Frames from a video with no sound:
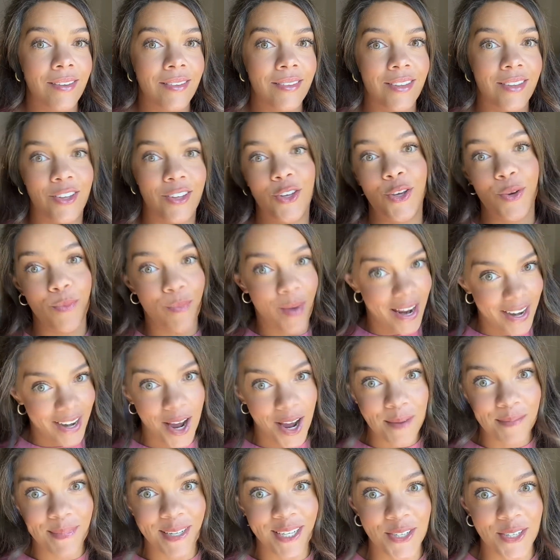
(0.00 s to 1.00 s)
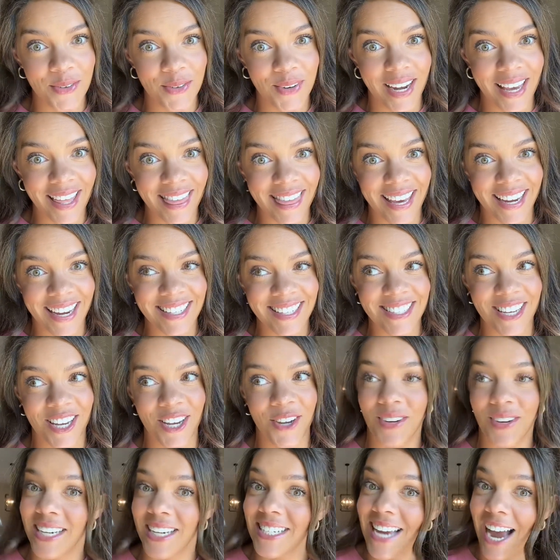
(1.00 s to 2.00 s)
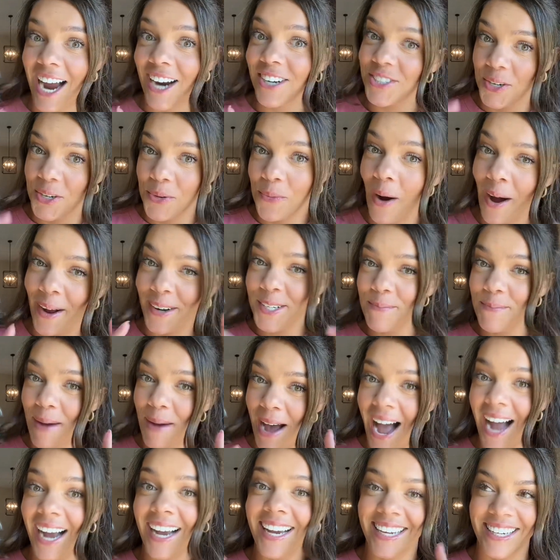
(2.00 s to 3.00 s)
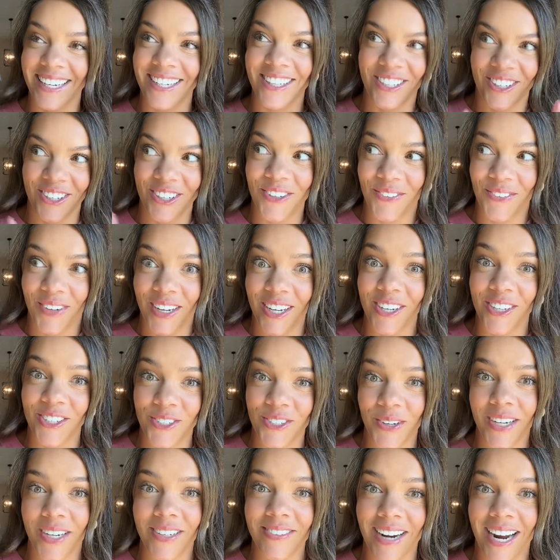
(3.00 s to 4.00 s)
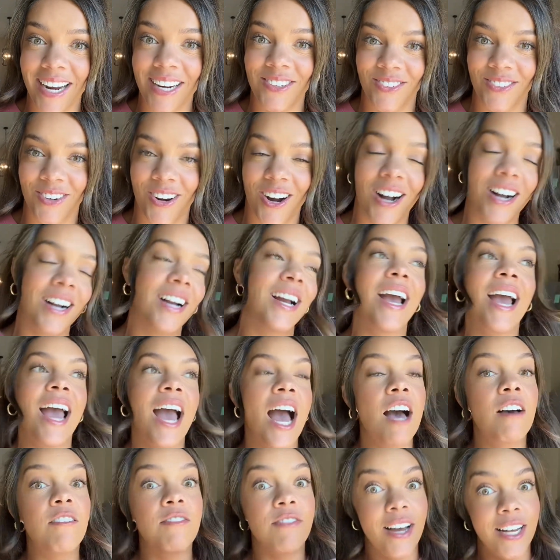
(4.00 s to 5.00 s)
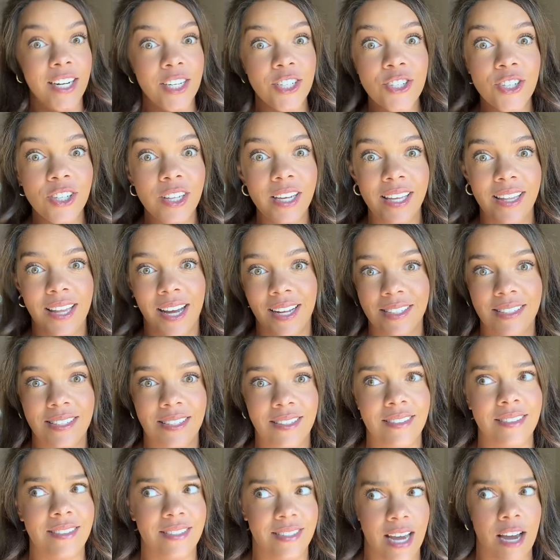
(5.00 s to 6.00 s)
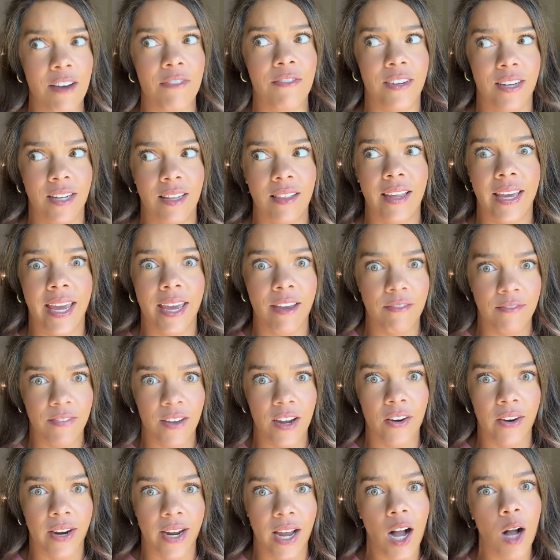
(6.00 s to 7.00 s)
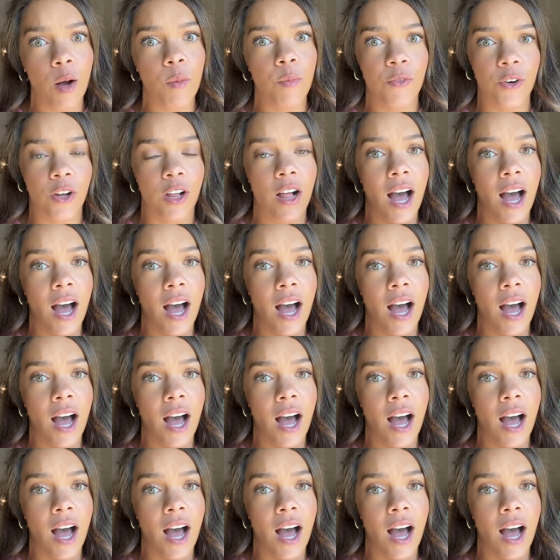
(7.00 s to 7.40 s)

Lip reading: you may not be doing things that you need to actually watch back and learn what you're doing right and wrong. Eventually, that's definitely very helpful.